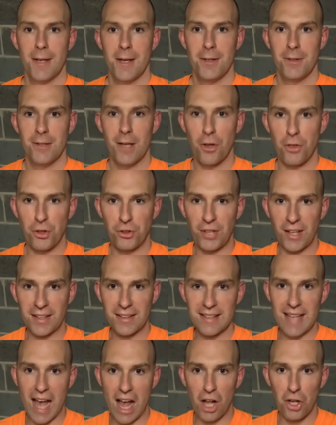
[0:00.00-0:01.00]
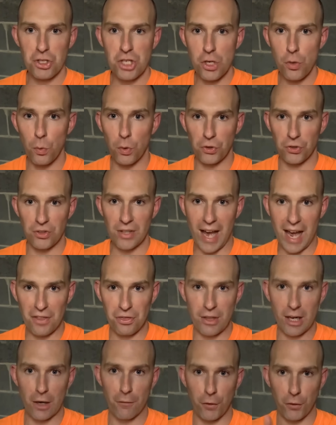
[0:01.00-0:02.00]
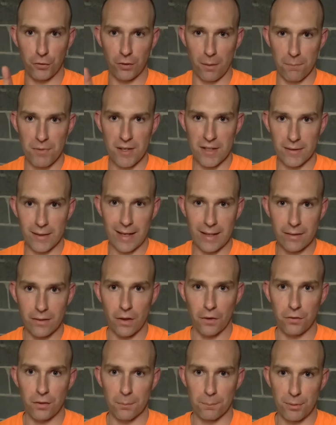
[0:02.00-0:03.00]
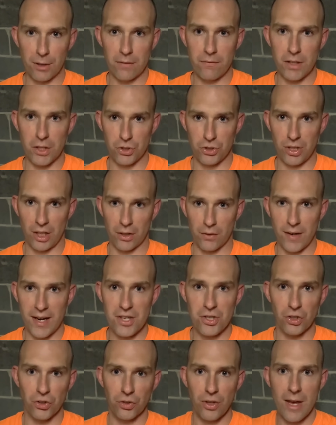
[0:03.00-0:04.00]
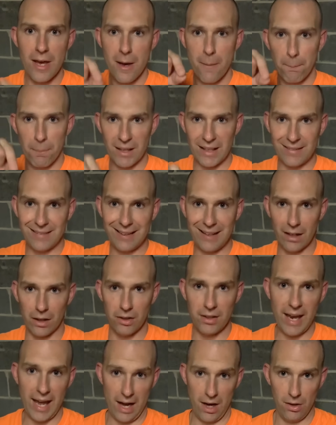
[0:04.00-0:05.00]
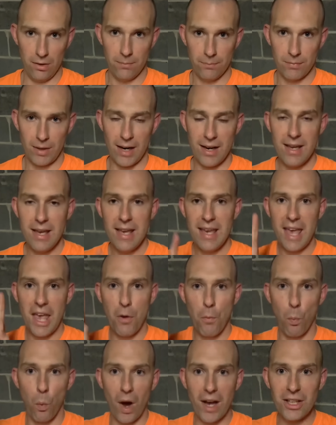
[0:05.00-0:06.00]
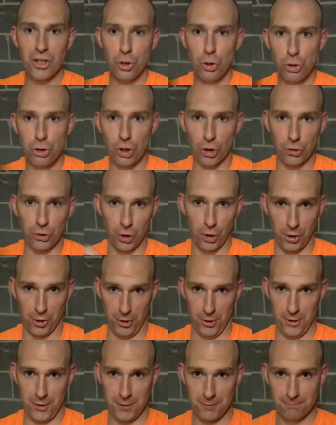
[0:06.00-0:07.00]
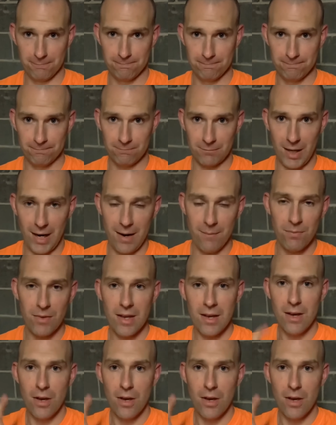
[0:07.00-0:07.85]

Now, the technology was not there for something like this in previous generations, but it's here now, right? And what you just heard, right?